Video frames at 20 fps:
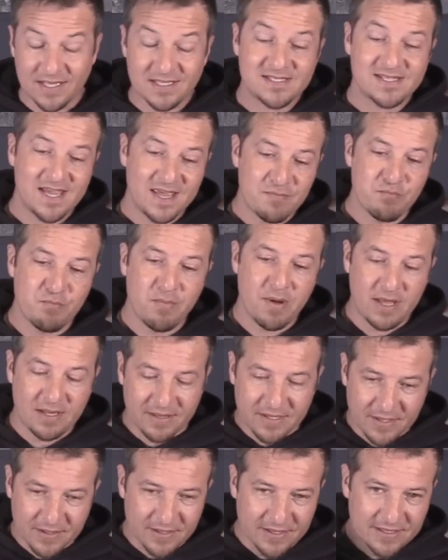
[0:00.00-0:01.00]
that's getting
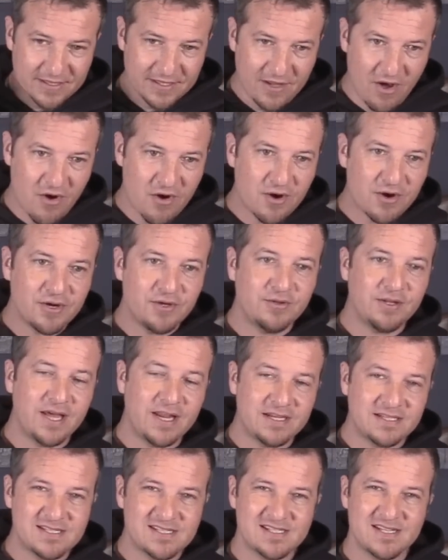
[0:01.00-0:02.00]
the longer you
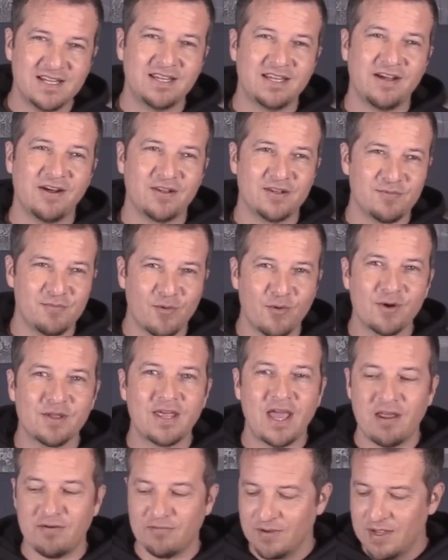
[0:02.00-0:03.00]
let it sit there, the
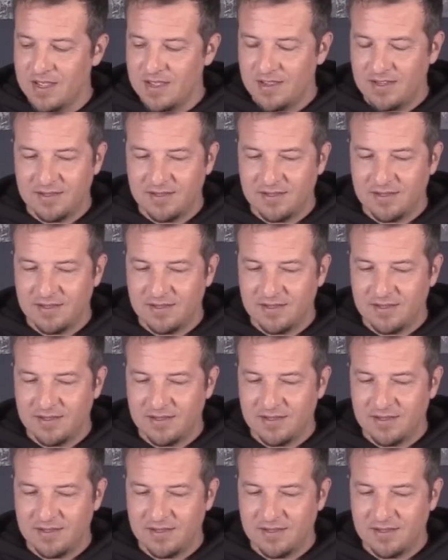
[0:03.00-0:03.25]
more that